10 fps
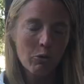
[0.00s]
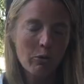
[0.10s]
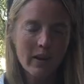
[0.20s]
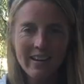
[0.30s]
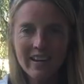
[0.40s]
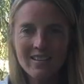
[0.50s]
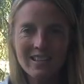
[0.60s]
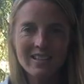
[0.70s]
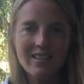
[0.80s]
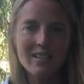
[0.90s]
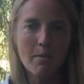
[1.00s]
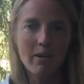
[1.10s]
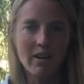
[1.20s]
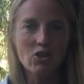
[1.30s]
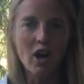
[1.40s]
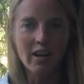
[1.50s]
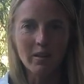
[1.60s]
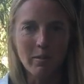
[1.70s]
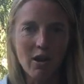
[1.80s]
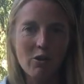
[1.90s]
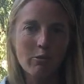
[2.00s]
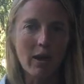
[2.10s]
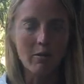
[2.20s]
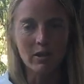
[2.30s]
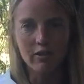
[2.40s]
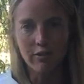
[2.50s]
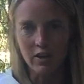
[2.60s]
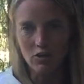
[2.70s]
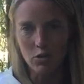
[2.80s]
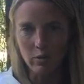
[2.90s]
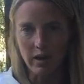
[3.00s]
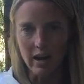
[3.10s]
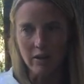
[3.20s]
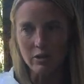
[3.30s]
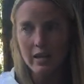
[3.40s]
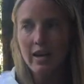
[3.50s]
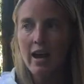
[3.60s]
really easy to sip on a chocolate milk right when you finish a workout.